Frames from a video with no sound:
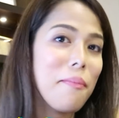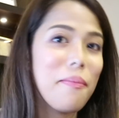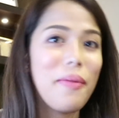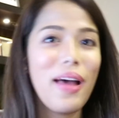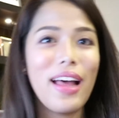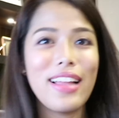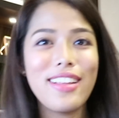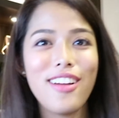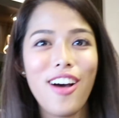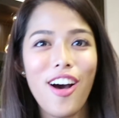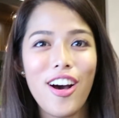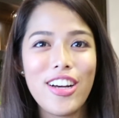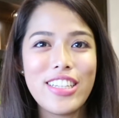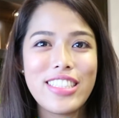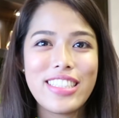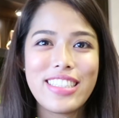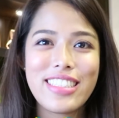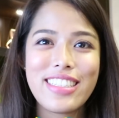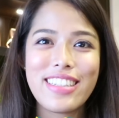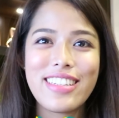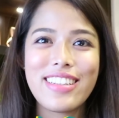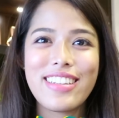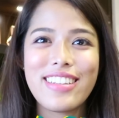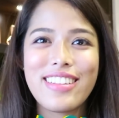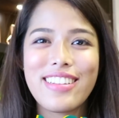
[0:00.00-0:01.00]
Mad
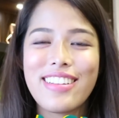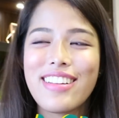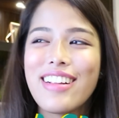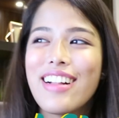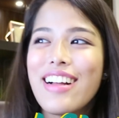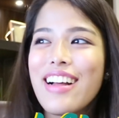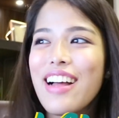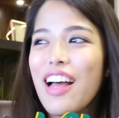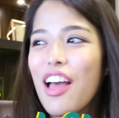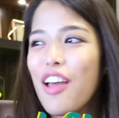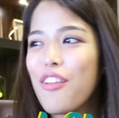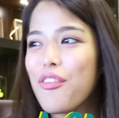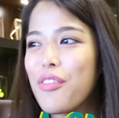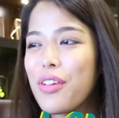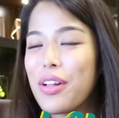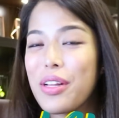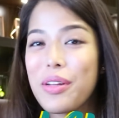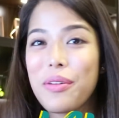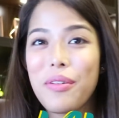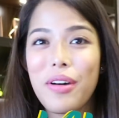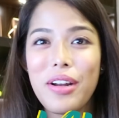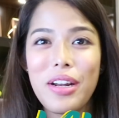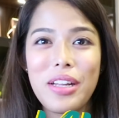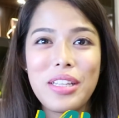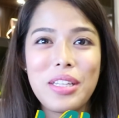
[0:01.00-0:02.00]
Hostel. I
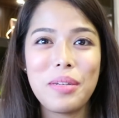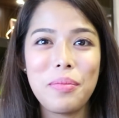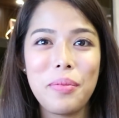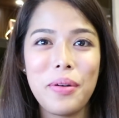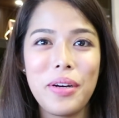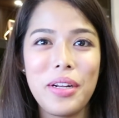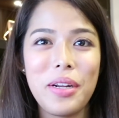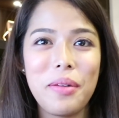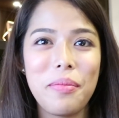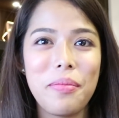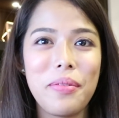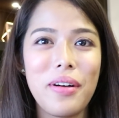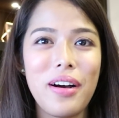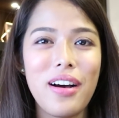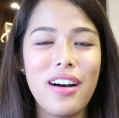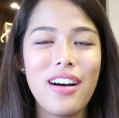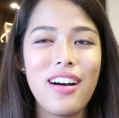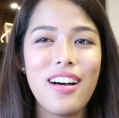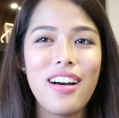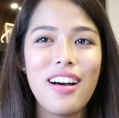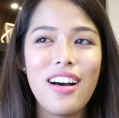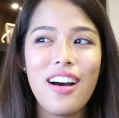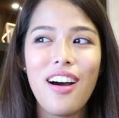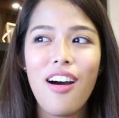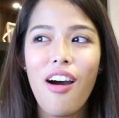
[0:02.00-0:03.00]
really wanted to put up a
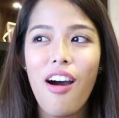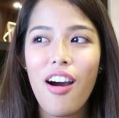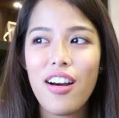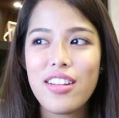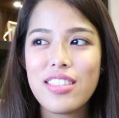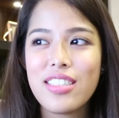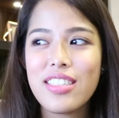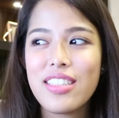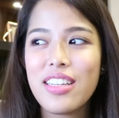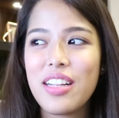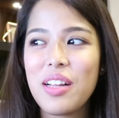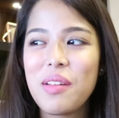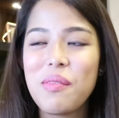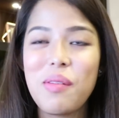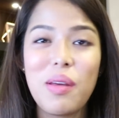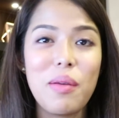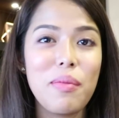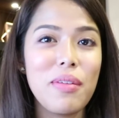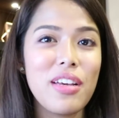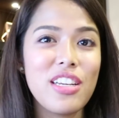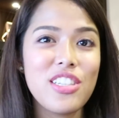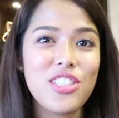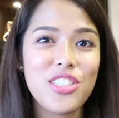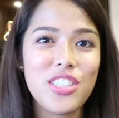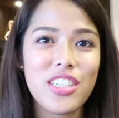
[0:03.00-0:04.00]
hostel
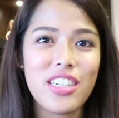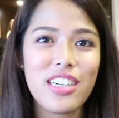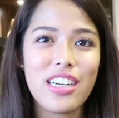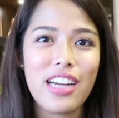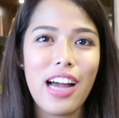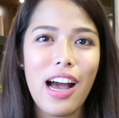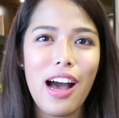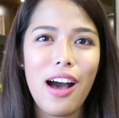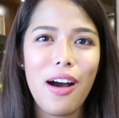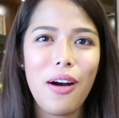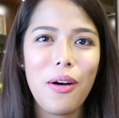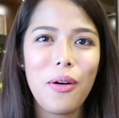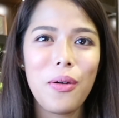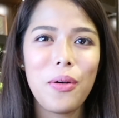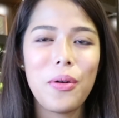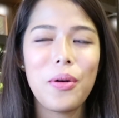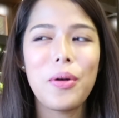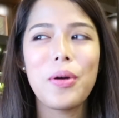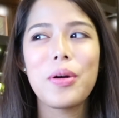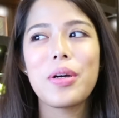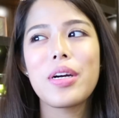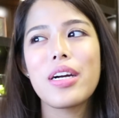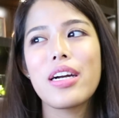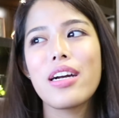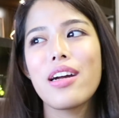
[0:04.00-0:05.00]
maybe in Siargao
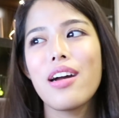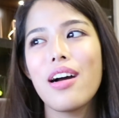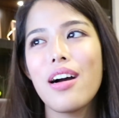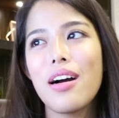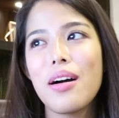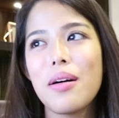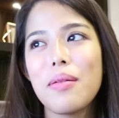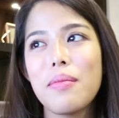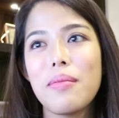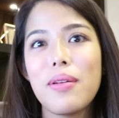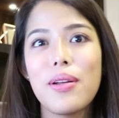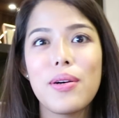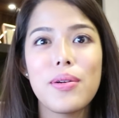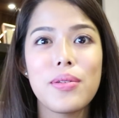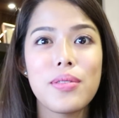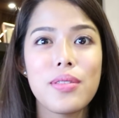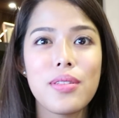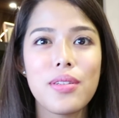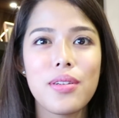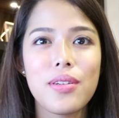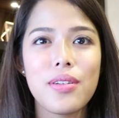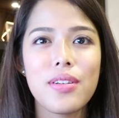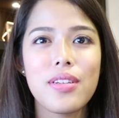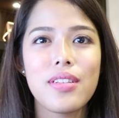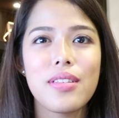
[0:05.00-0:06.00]
or La
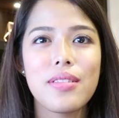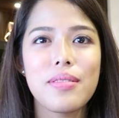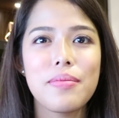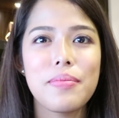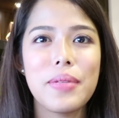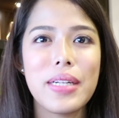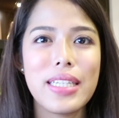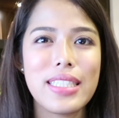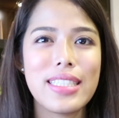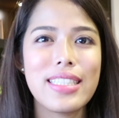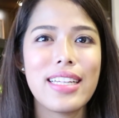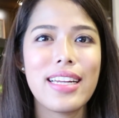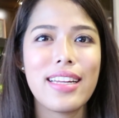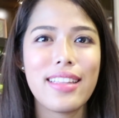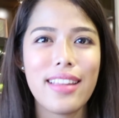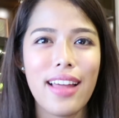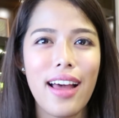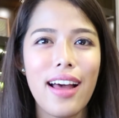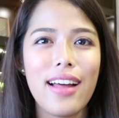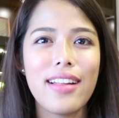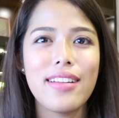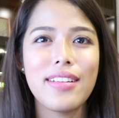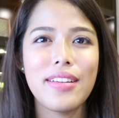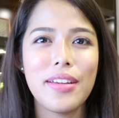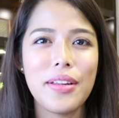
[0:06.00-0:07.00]
Union, things like
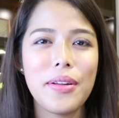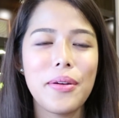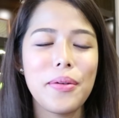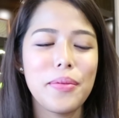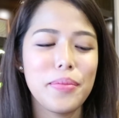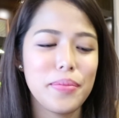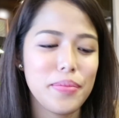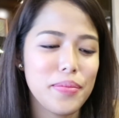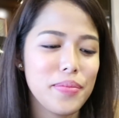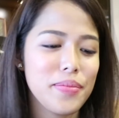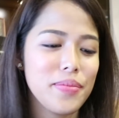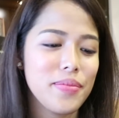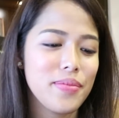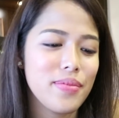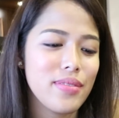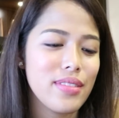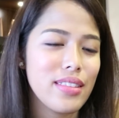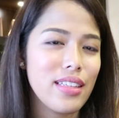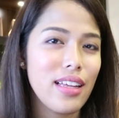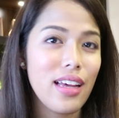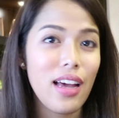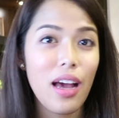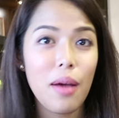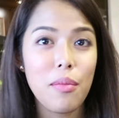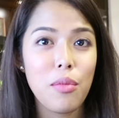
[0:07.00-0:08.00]
that,
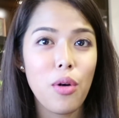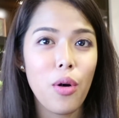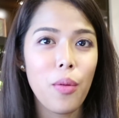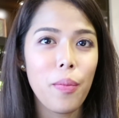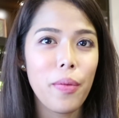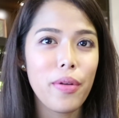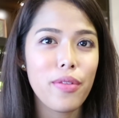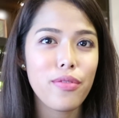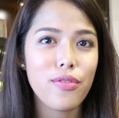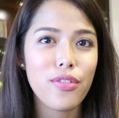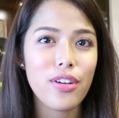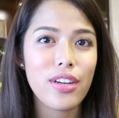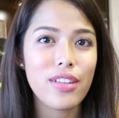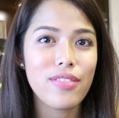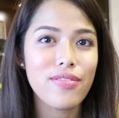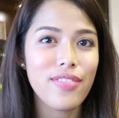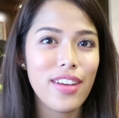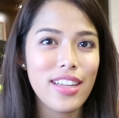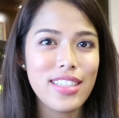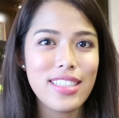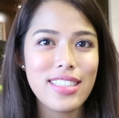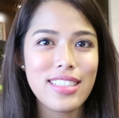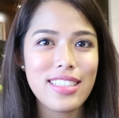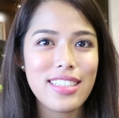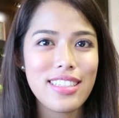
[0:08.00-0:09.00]
I'm open for
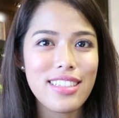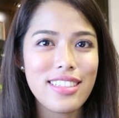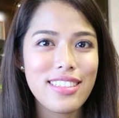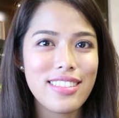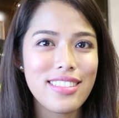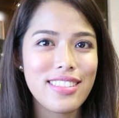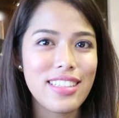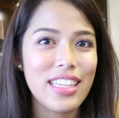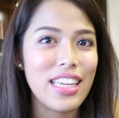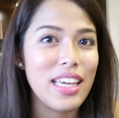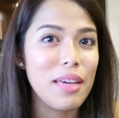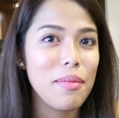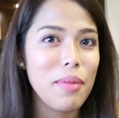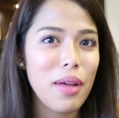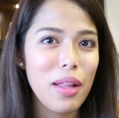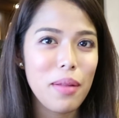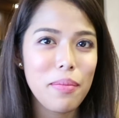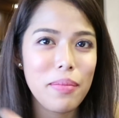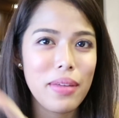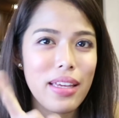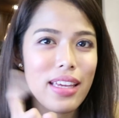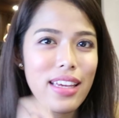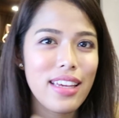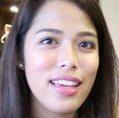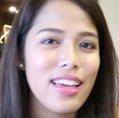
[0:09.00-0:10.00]
investors. Email
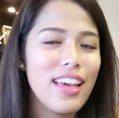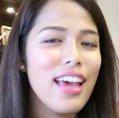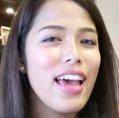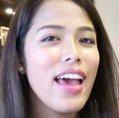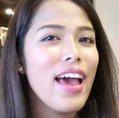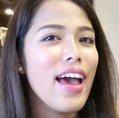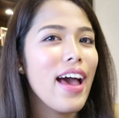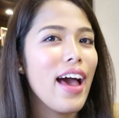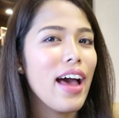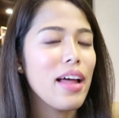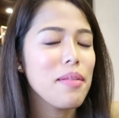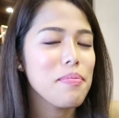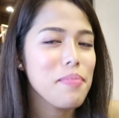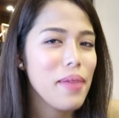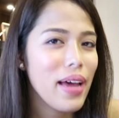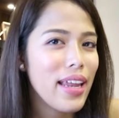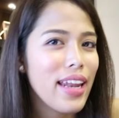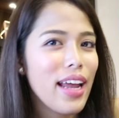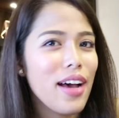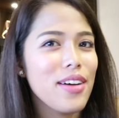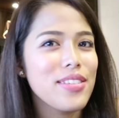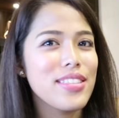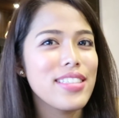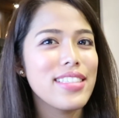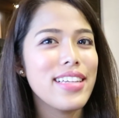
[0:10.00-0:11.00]
me at
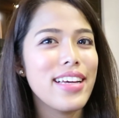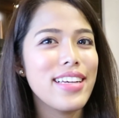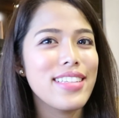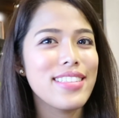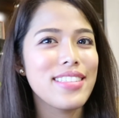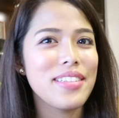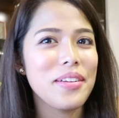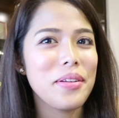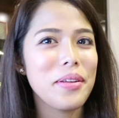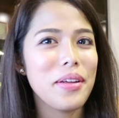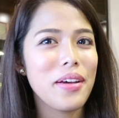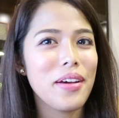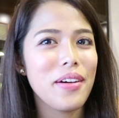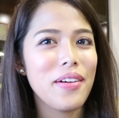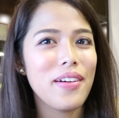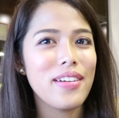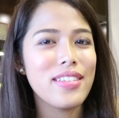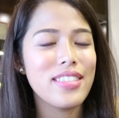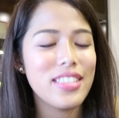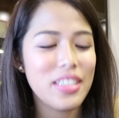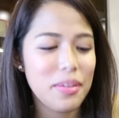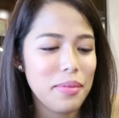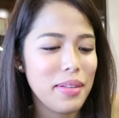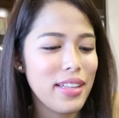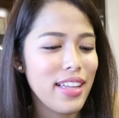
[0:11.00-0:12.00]

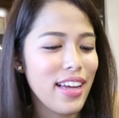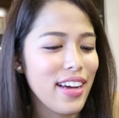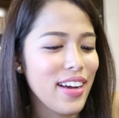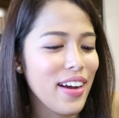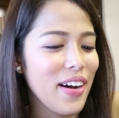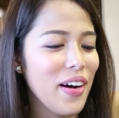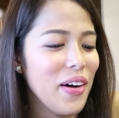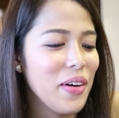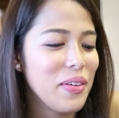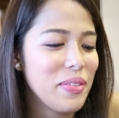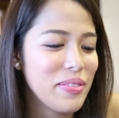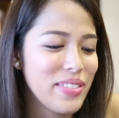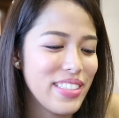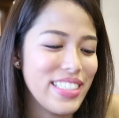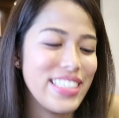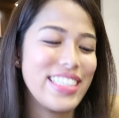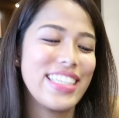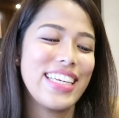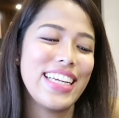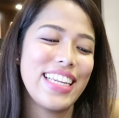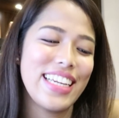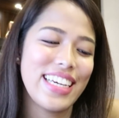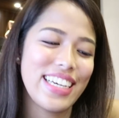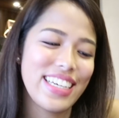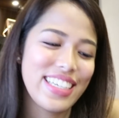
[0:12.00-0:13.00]
madhouse9studio@gmail.com.
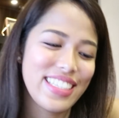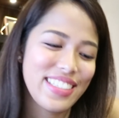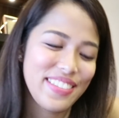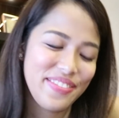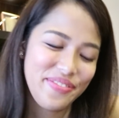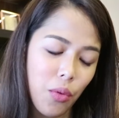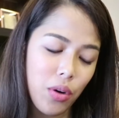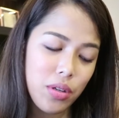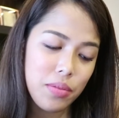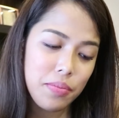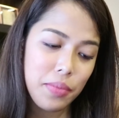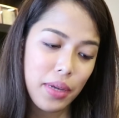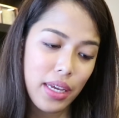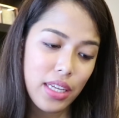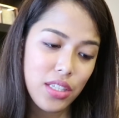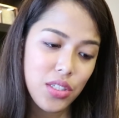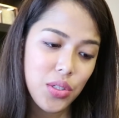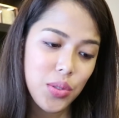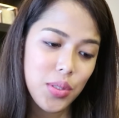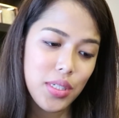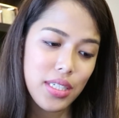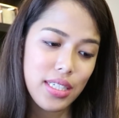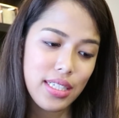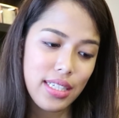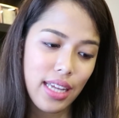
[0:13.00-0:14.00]
Just kidding. What made
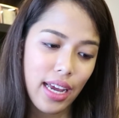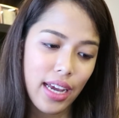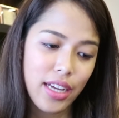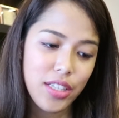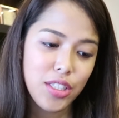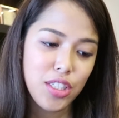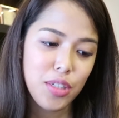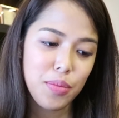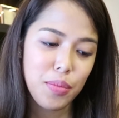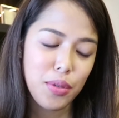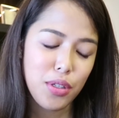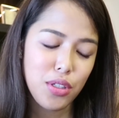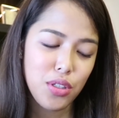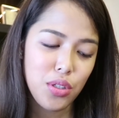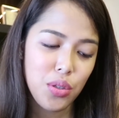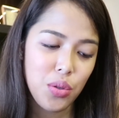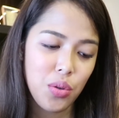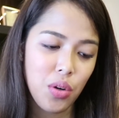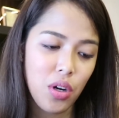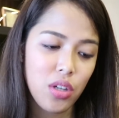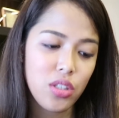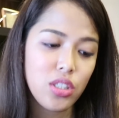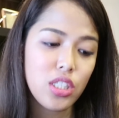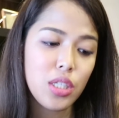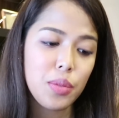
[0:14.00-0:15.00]
you decide to
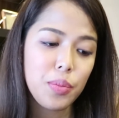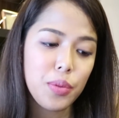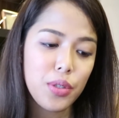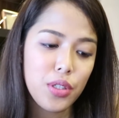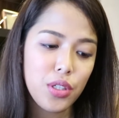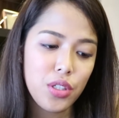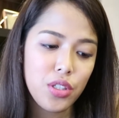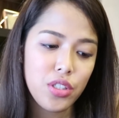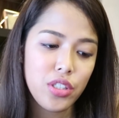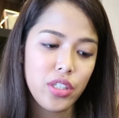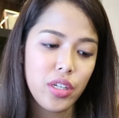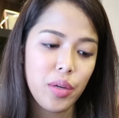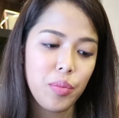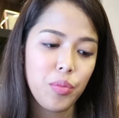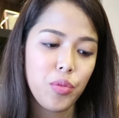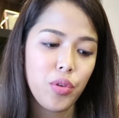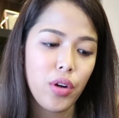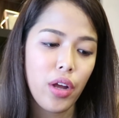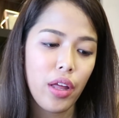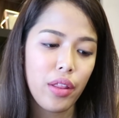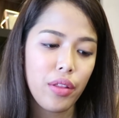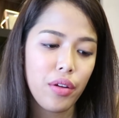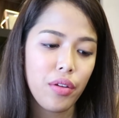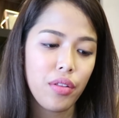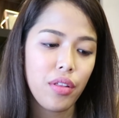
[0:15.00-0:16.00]
pursue entrepreneurship
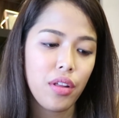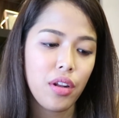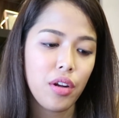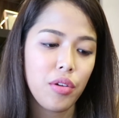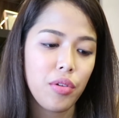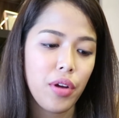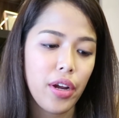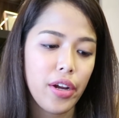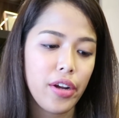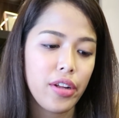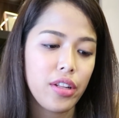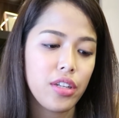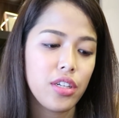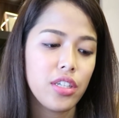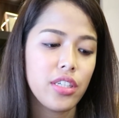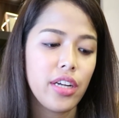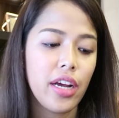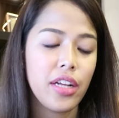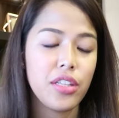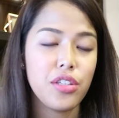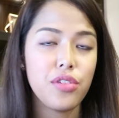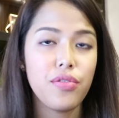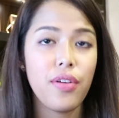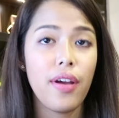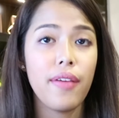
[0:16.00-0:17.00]
rather than a regular
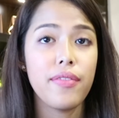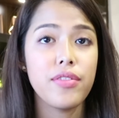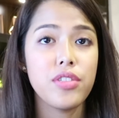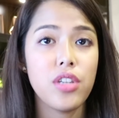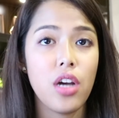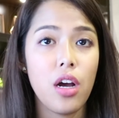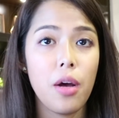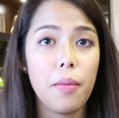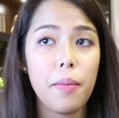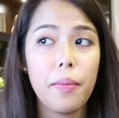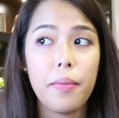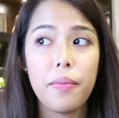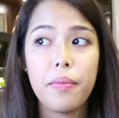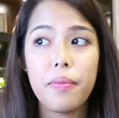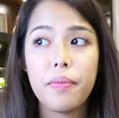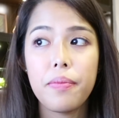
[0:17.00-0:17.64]
9-to-5 job?